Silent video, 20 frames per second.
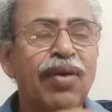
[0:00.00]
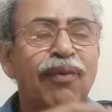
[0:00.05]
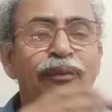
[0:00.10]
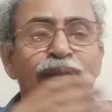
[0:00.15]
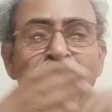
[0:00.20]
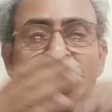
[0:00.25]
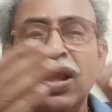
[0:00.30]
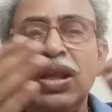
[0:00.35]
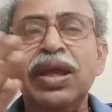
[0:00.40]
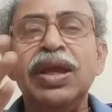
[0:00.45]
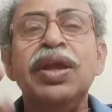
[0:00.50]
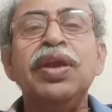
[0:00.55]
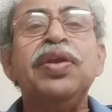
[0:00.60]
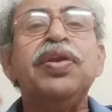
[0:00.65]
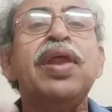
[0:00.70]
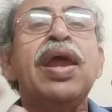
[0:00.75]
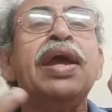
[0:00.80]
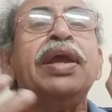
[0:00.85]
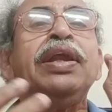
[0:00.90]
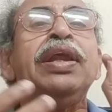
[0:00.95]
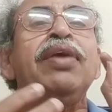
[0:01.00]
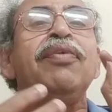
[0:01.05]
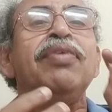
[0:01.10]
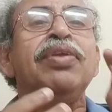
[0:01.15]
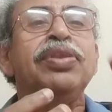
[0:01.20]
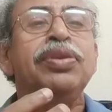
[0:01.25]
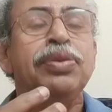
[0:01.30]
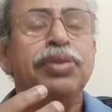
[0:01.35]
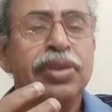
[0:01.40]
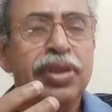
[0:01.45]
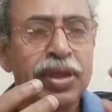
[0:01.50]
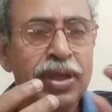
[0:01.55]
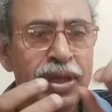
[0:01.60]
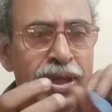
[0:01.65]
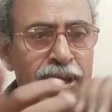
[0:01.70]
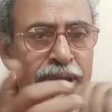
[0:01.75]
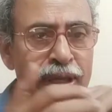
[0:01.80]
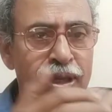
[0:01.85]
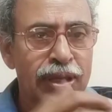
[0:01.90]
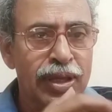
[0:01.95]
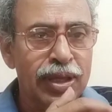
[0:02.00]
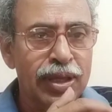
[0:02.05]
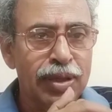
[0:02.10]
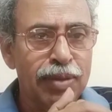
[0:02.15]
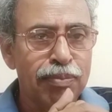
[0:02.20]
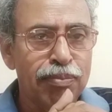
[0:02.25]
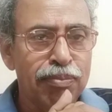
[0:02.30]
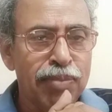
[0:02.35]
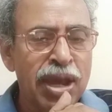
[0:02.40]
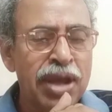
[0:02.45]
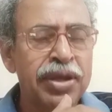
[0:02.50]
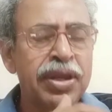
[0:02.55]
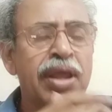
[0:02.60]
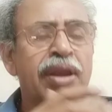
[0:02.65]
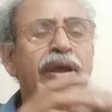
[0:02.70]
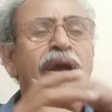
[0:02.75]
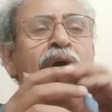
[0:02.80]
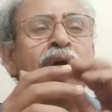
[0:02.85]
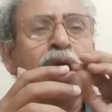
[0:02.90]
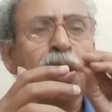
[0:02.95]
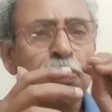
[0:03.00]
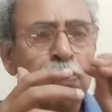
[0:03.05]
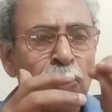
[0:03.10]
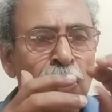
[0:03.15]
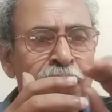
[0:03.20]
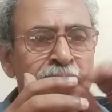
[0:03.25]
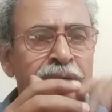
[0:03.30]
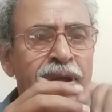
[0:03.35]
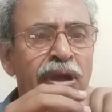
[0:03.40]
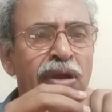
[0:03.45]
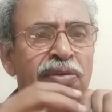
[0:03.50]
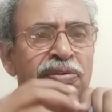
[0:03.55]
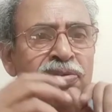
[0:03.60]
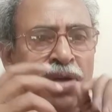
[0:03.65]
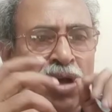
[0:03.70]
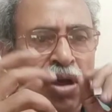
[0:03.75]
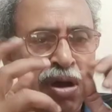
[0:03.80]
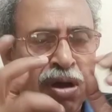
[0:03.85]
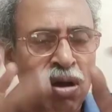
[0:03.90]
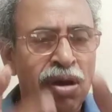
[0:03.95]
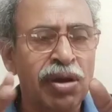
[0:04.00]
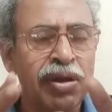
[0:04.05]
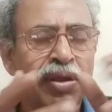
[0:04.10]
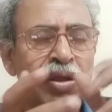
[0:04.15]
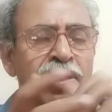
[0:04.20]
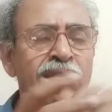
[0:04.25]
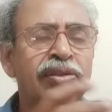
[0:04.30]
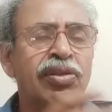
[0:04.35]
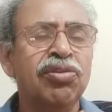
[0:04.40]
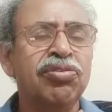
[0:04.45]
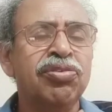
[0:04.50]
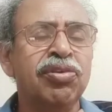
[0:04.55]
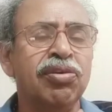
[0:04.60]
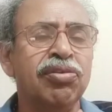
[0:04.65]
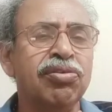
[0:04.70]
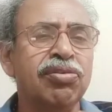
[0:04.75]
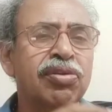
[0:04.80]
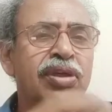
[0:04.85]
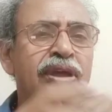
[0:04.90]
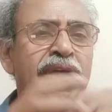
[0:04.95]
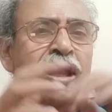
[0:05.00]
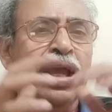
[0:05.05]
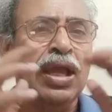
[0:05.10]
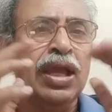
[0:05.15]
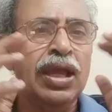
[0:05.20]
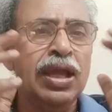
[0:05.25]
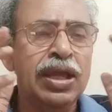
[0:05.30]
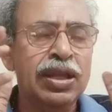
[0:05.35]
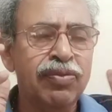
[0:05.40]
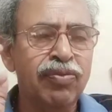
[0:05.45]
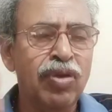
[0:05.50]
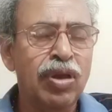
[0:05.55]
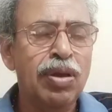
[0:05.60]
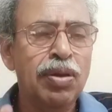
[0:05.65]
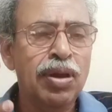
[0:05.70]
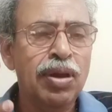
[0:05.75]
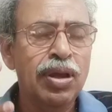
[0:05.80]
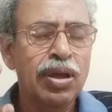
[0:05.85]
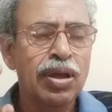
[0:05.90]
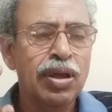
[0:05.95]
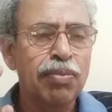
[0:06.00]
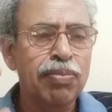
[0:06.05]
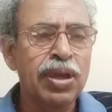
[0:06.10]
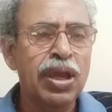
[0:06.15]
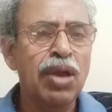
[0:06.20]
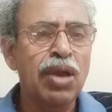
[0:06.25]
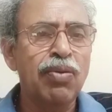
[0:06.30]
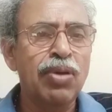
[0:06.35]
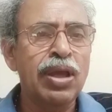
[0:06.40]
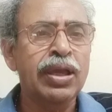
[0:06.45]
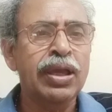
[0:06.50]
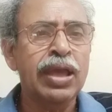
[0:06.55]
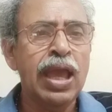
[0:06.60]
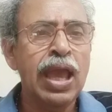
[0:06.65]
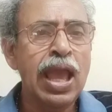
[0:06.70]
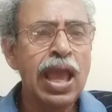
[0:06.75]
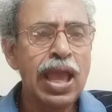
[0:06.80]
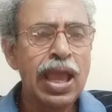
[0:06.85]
While interacting with the matter or particles or these things, it will behave like a